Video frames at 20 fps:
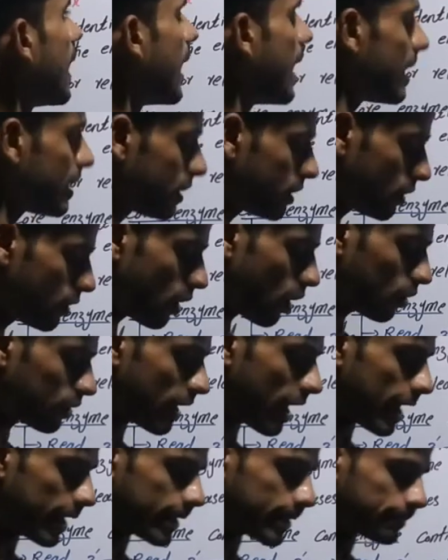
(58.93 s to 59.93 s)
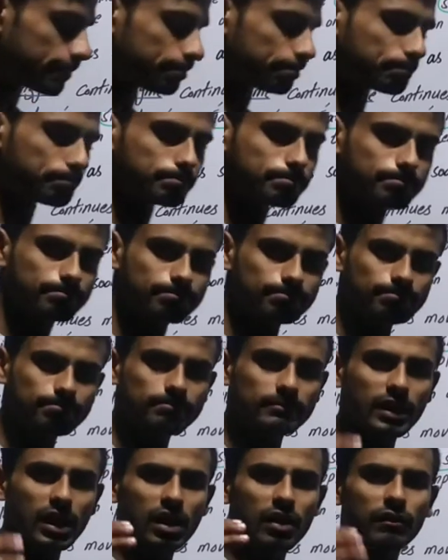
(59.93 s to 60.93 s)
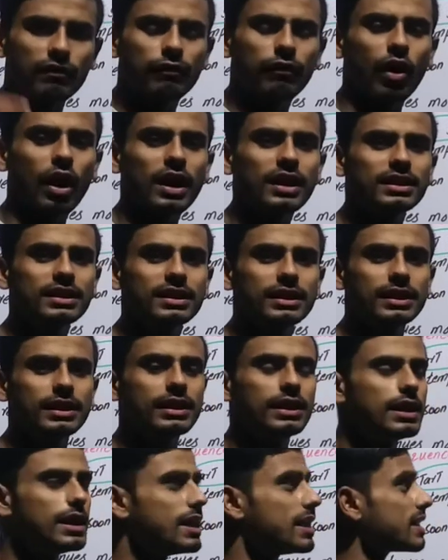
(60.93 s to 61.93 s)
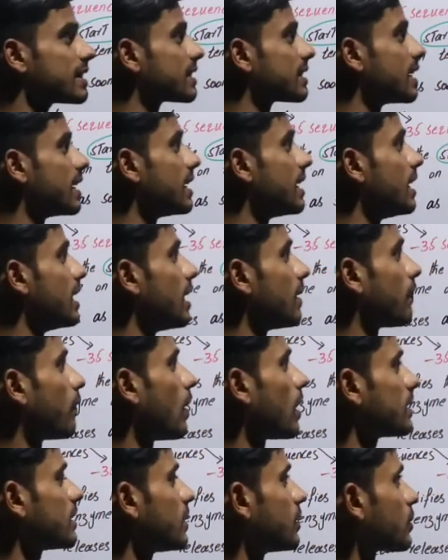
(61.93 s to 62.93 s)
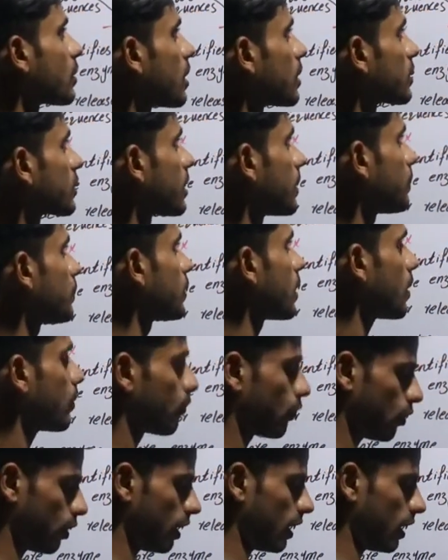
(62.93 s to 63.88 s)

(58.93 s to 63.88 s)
as you know that for the say for the transcription we